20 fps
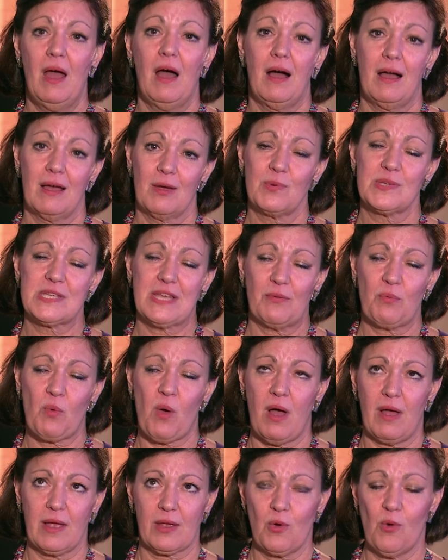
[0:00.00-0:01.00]
I always have what
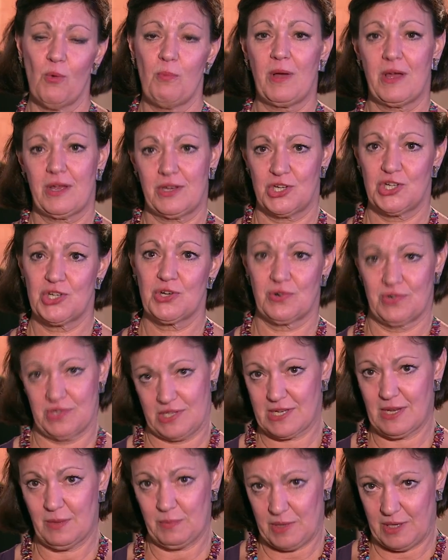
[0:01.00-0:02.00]
I call my insurance
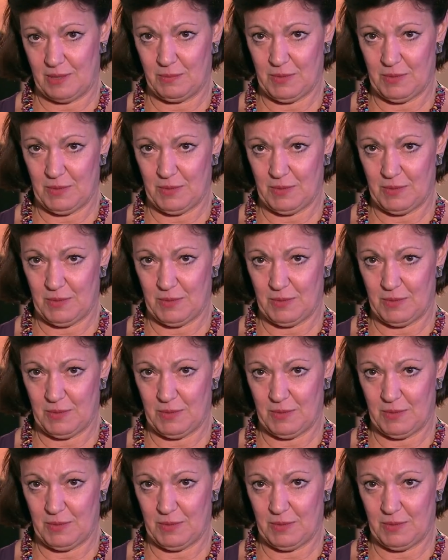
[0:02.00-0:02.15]
company